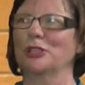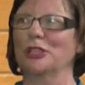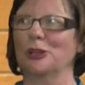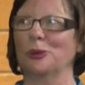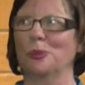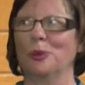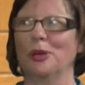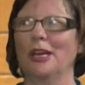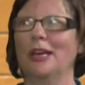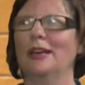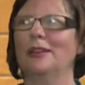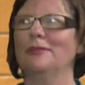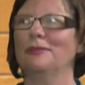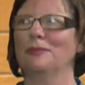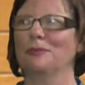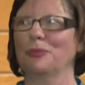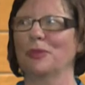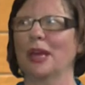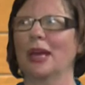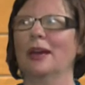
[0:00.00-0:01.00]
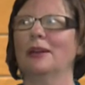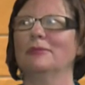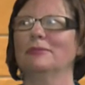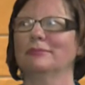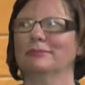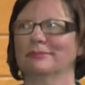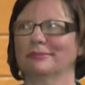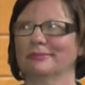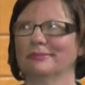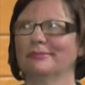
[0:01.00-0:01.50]
A little bit. Yeah.
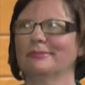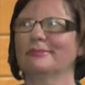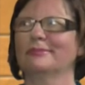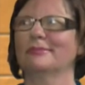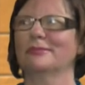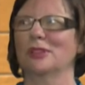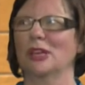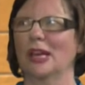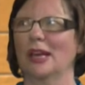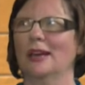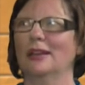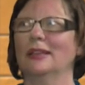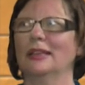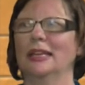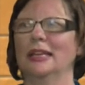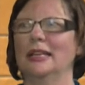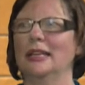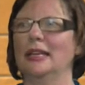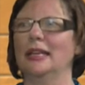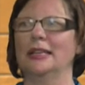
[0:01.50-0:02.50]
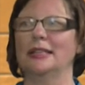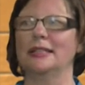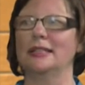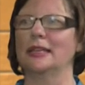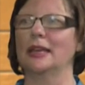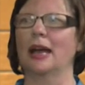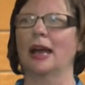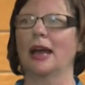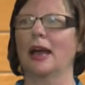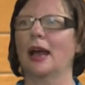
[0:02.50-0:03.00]
Yeah.
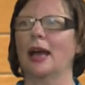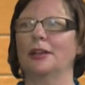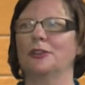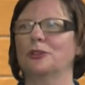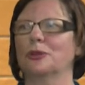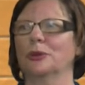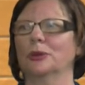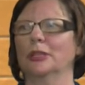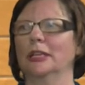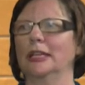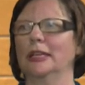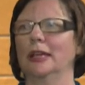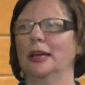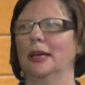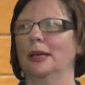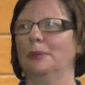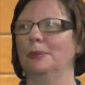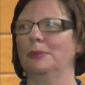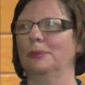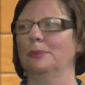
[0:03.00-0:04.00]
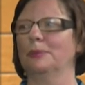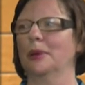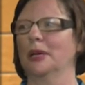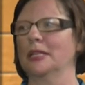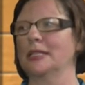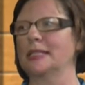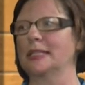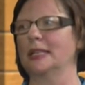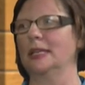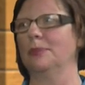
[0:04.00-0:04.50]
I truly.
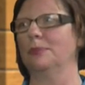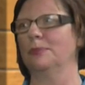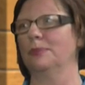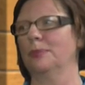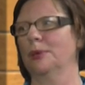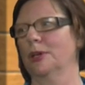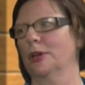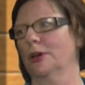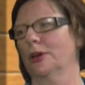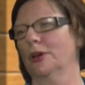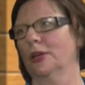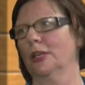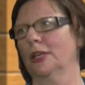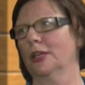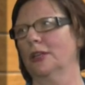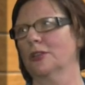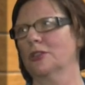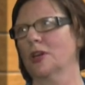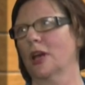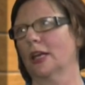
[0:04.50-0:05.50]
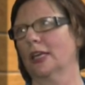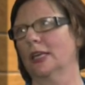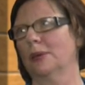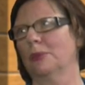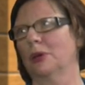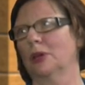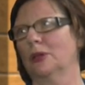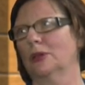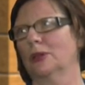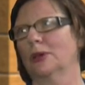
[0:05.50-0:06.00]
Marcy Berg earlier talking
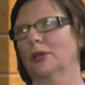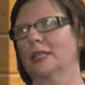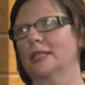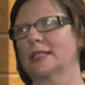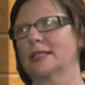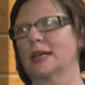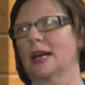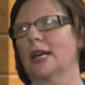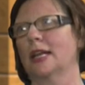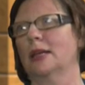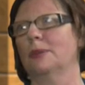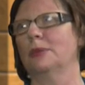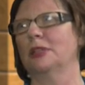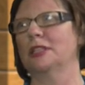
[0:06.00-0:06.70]
about Gloria Steinem